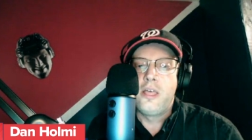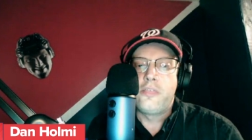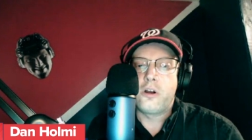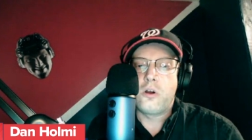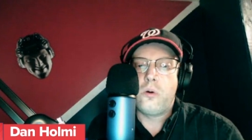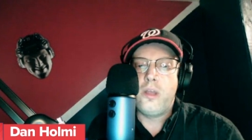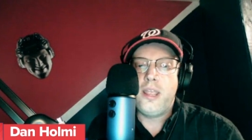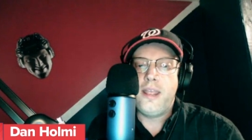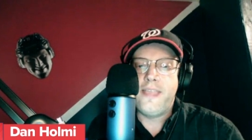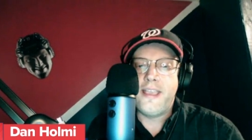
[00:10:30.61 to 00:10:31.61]
They're
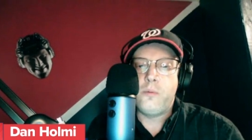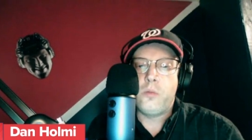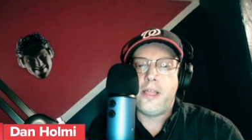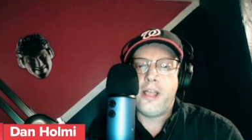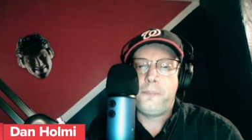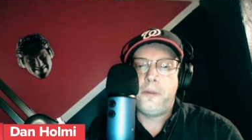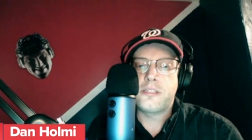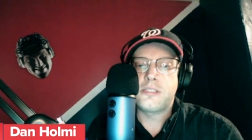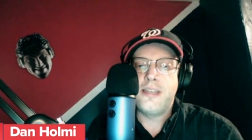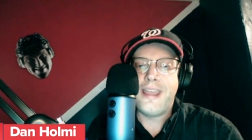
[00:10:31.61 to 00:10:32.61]
going and they will help
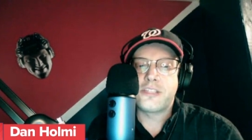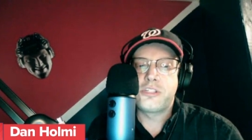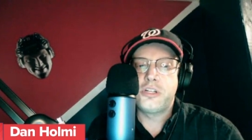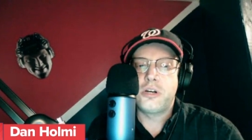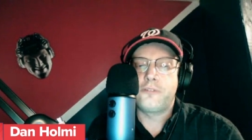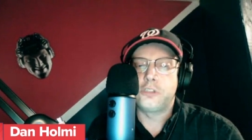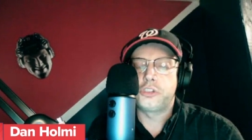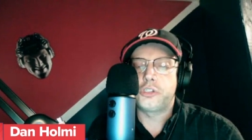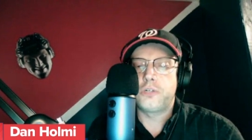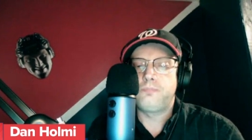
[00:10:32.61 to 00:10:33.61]
us next year for
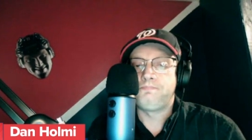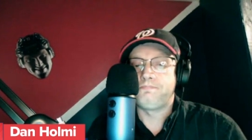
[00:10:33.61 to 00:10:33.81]
sure.